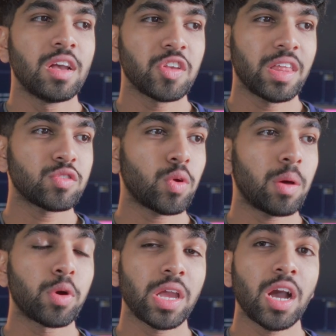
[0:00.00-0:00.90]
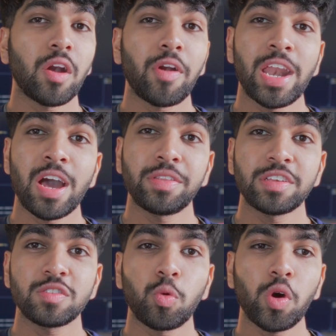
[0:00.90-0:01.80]
So yeah, that's what I'm working on right now
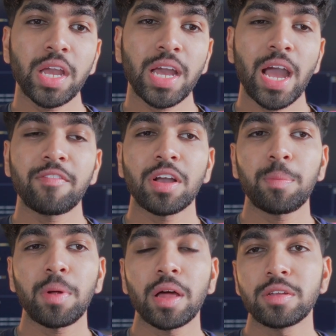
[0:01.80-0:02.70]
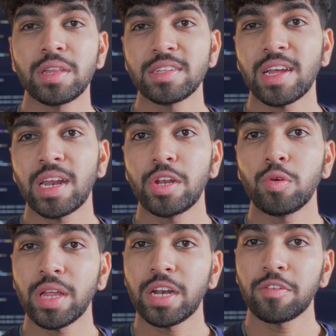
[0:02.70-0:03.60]
this morning. I have a couple other things I need to
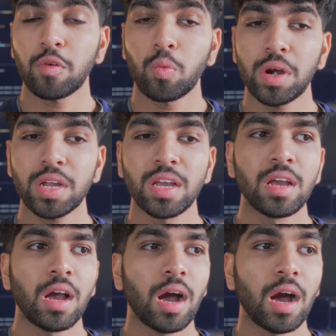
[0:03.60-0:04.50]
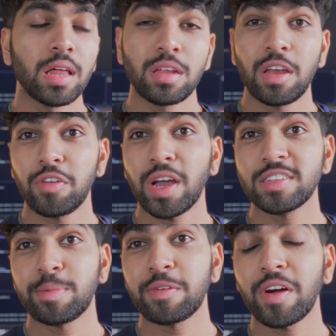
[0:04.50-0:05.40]
do later for work. If you guys
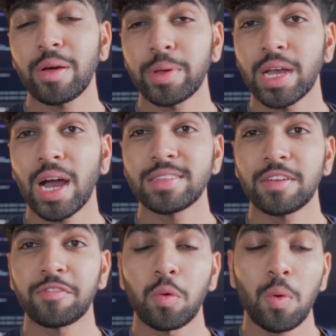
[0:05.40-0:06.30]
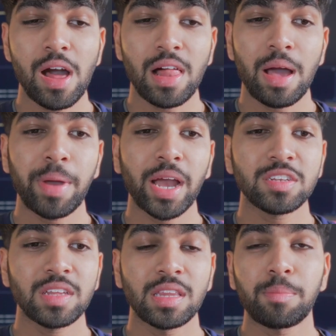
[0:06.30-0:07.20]
have been following the content for a while, I'm
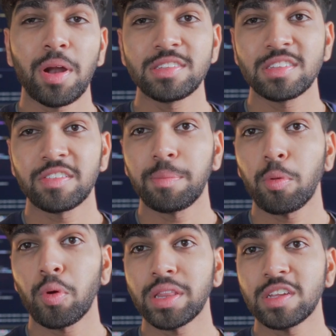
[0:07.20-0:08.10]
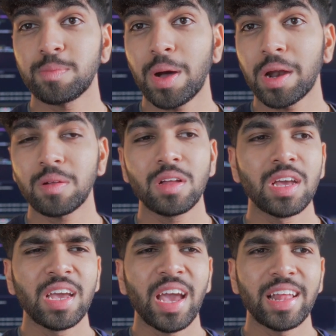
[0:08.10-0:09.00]
actually in the process of deploying this model.
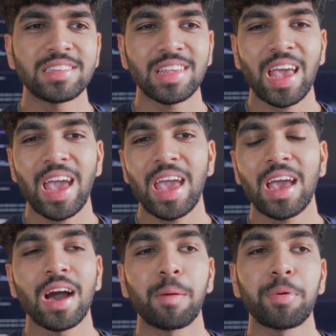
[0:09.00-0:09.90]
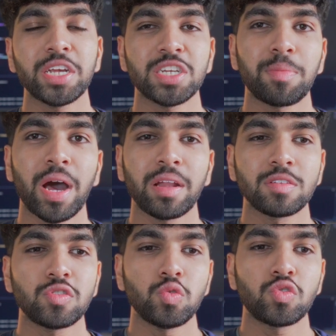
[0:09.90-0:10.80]
It's a prediction model
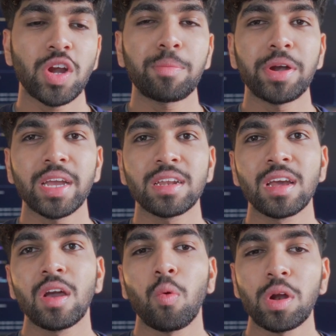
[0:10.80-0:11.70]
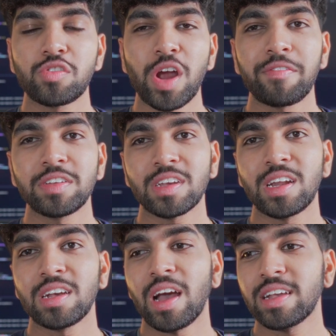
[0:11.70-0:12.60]
to try and predict what driver is going
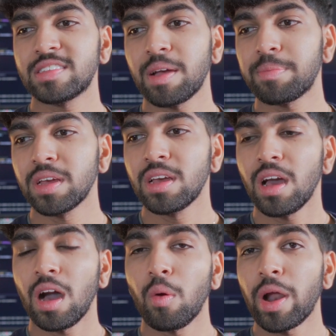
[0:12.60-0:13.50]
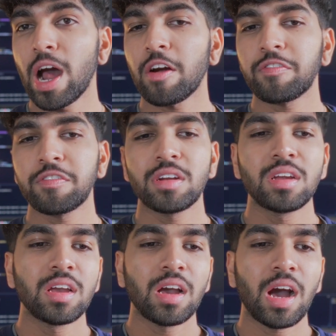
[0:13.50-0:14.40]
to accept what offer.
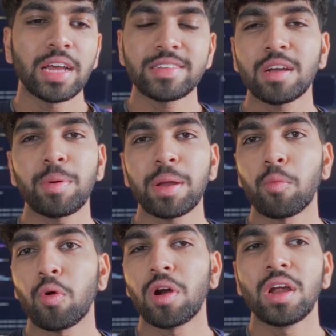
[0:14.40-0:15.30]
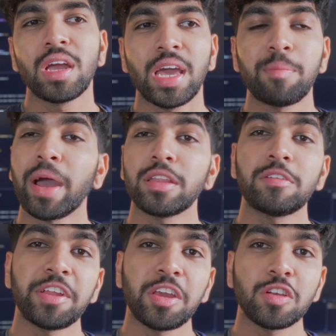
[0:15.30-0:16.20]
I talk about it more in my other
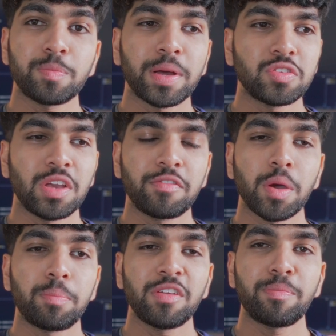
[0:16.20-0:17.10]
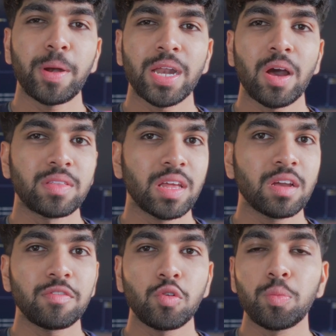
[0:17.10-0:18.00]
videos, but to give you a brief breakdown, think
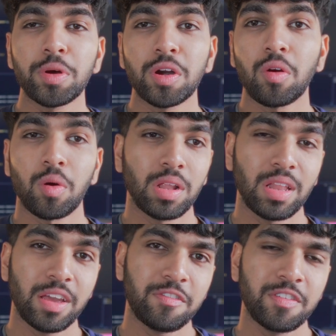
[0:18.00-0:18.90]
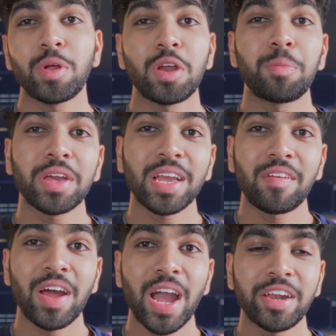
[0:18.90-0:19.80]
of Uber or Lyft. When you're booking a
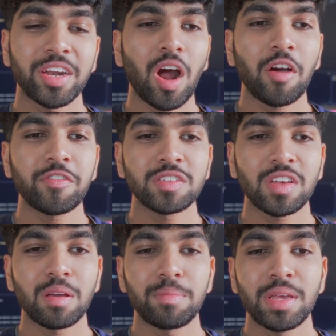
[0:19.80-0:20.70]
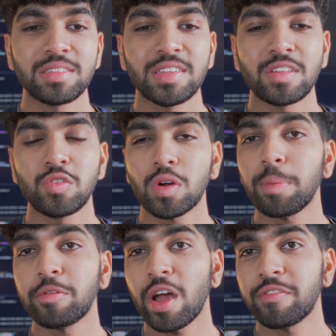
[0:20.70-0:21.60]
ride, your offer is going to be sent to a
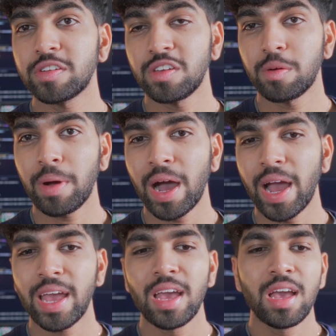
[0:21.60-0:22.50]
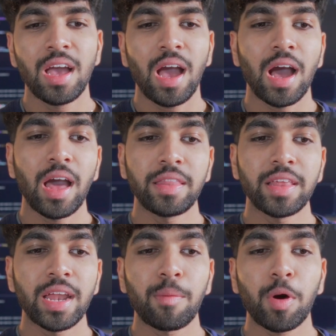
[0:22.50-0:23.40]
couple drivers nearby. And
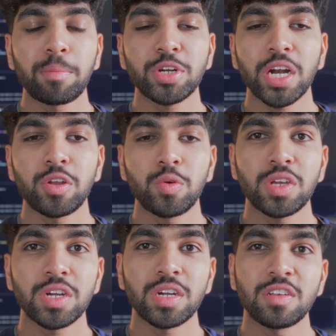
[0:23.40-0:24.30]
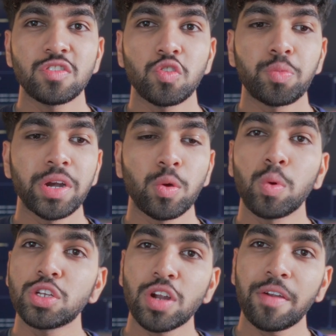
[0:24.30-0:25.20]
then what I'm trying to do here is to predict
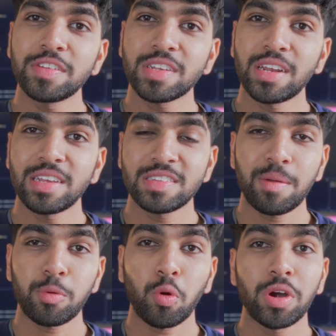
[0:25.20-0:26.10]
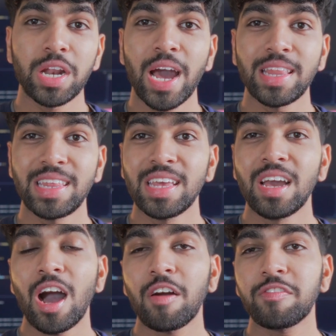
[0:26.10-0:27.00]
which driver is going to accept or deny the
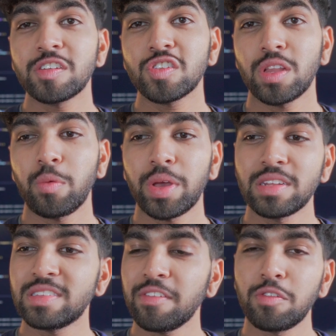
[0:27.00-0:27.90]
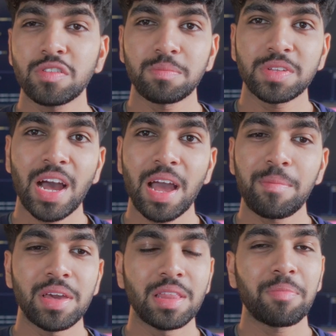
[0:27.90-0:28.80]
offer so that we can save you some
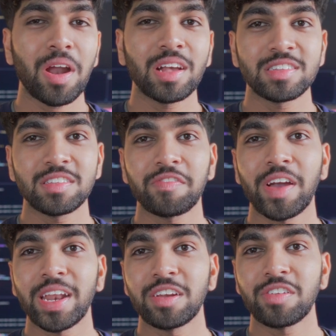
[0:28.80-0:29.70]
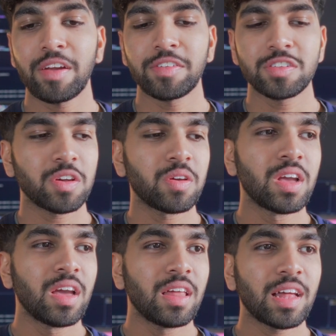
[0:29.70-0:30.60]
time in the process of finding a driver. So
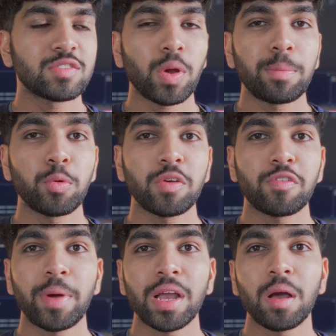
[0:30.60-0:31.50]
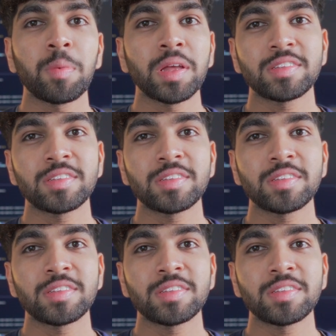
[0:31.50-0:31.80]
that's what I'm doing for my company.